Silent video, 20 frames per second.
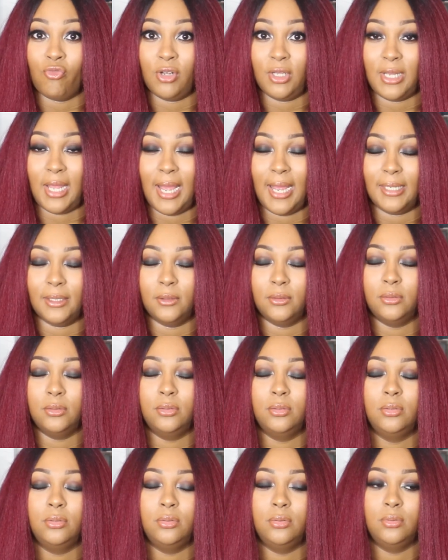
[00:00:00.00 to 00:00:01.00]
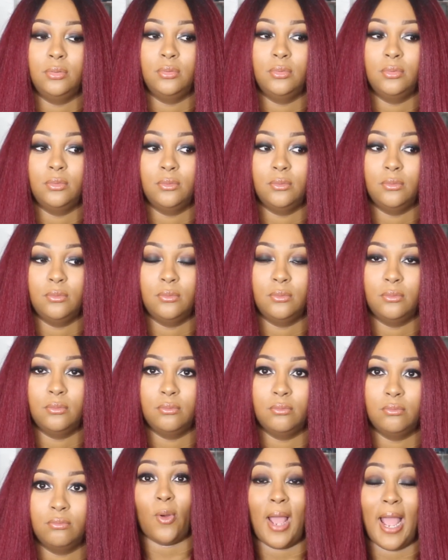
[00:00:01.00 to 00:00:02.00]
realize
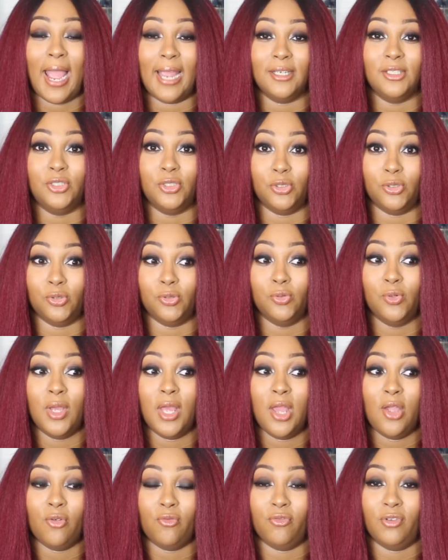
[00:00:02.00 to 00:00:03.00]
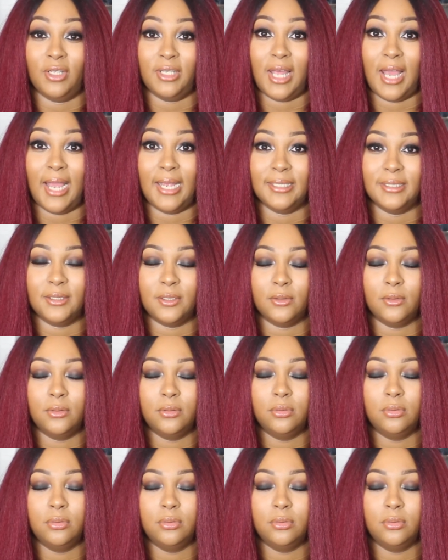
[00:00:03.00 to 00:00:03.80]
so I do realize